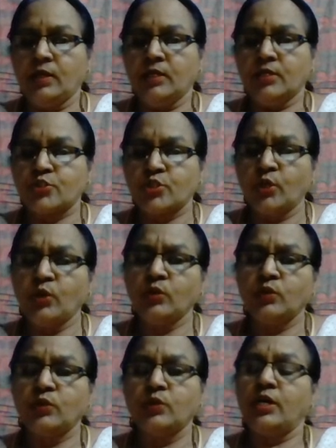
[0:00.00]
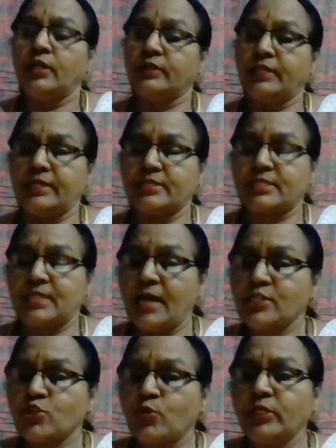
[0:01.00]
So there is
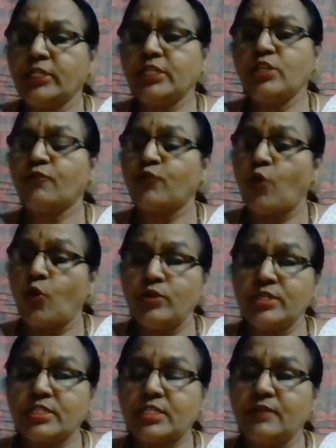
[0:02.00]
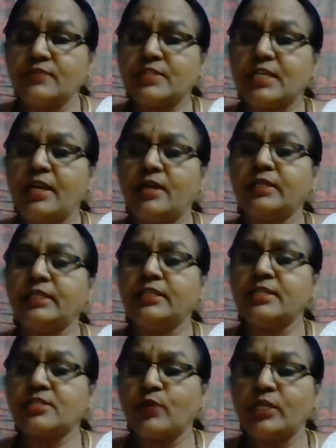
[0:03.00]
large quantity of coal reserves here in
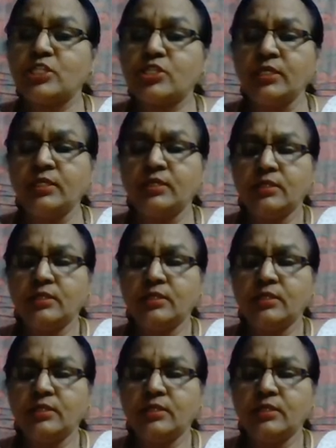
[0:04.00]
this region.